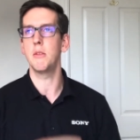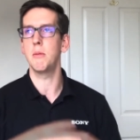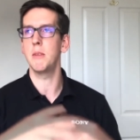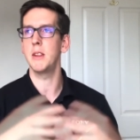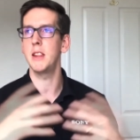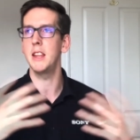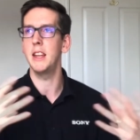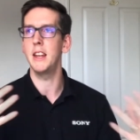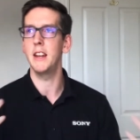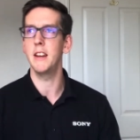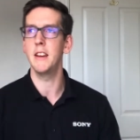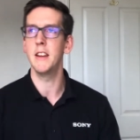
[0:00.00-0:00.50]

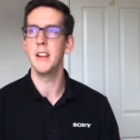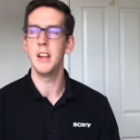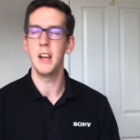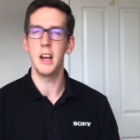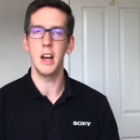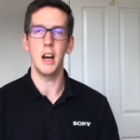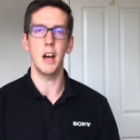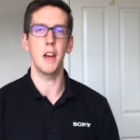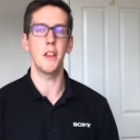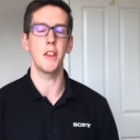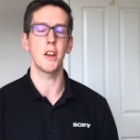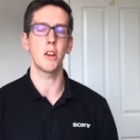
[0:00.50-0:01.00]
within
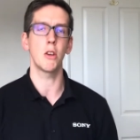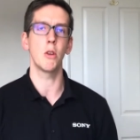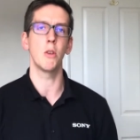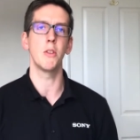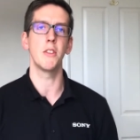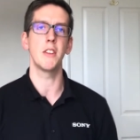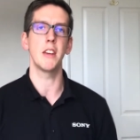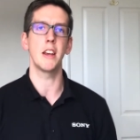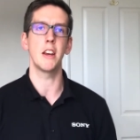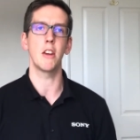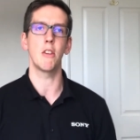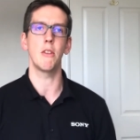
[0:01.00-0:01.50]
other
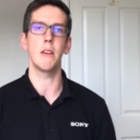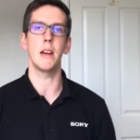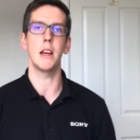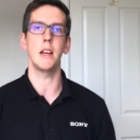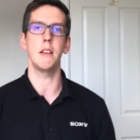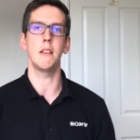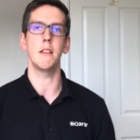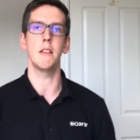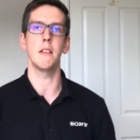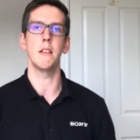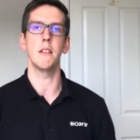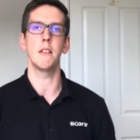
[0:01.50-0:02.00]
content
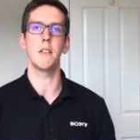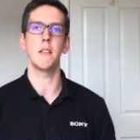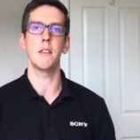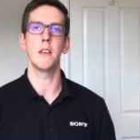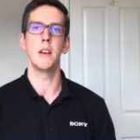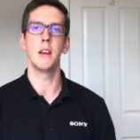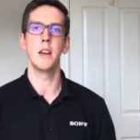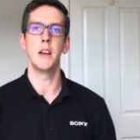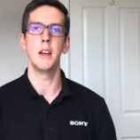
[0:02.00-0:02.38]
creators'